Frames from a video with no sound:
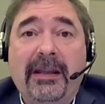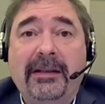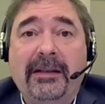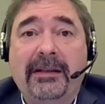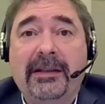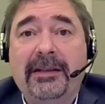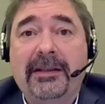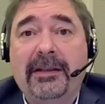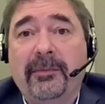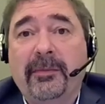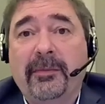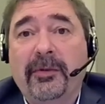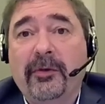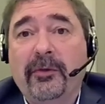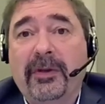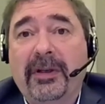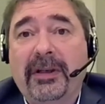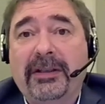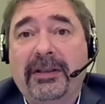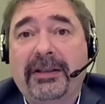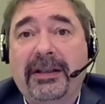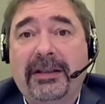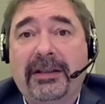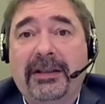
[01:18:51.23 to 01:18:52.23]

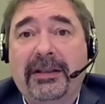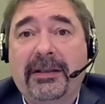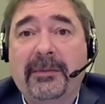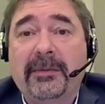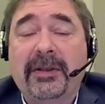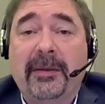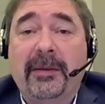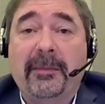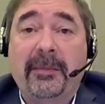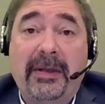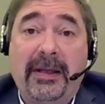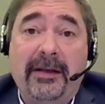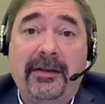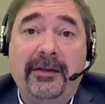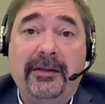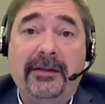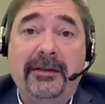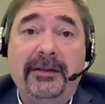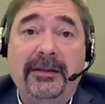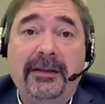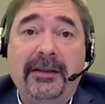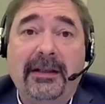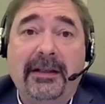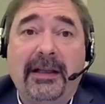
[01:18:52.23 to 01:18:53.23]
Distributed systems are
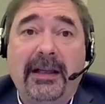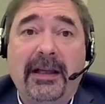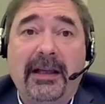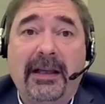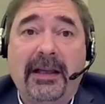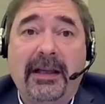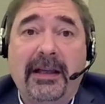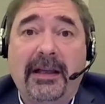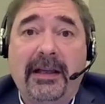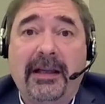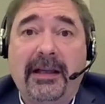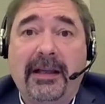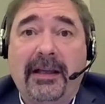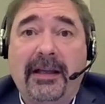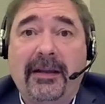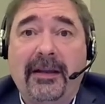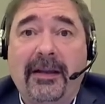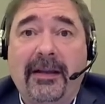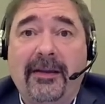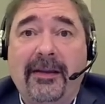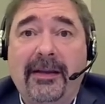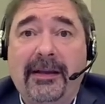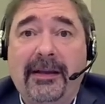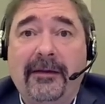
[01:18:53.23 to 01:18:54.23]
better,
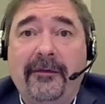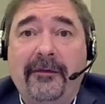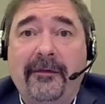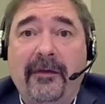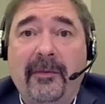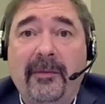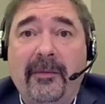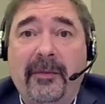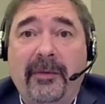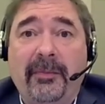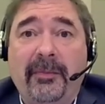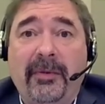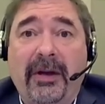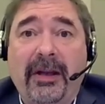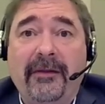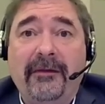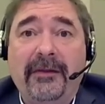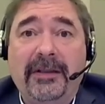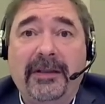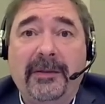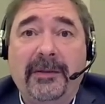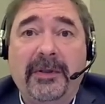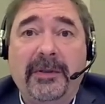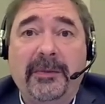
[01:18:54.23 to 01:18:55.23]
I think, from a
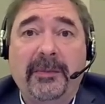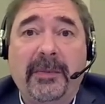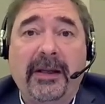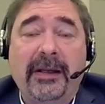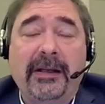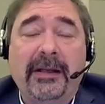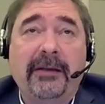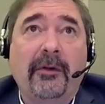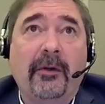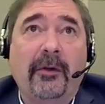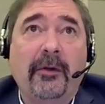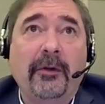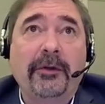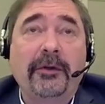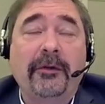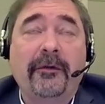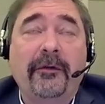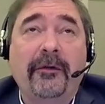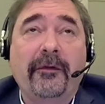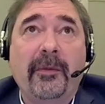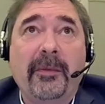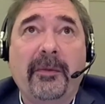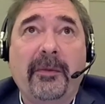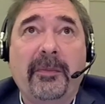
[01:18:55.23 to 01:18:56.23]
privacy perspective, also
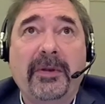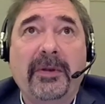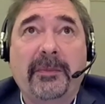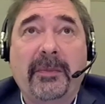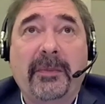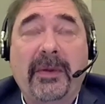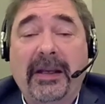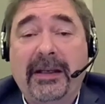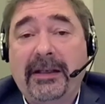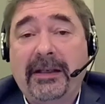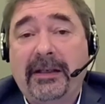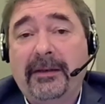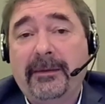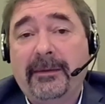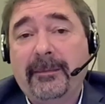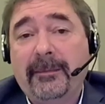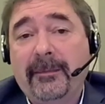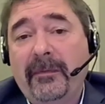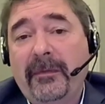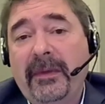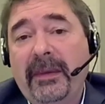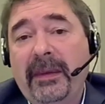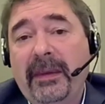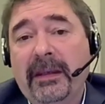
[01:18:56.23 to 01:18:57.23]
from the
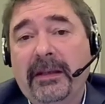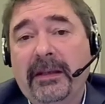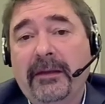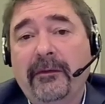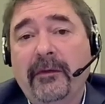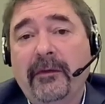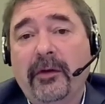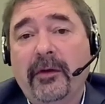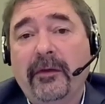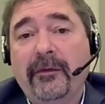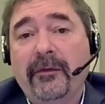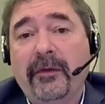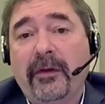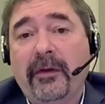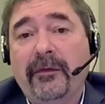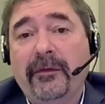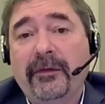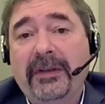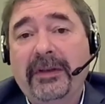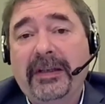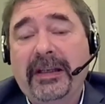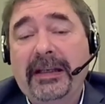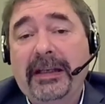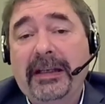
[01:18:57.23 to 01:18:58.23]
perspective
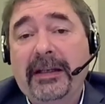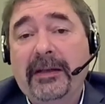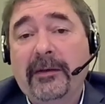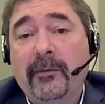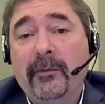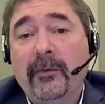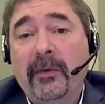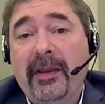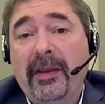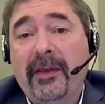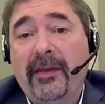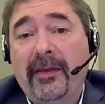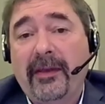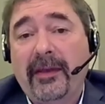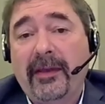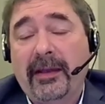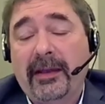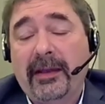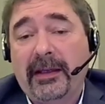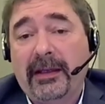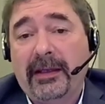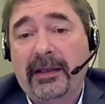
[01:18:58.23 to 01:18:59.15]
of dealing with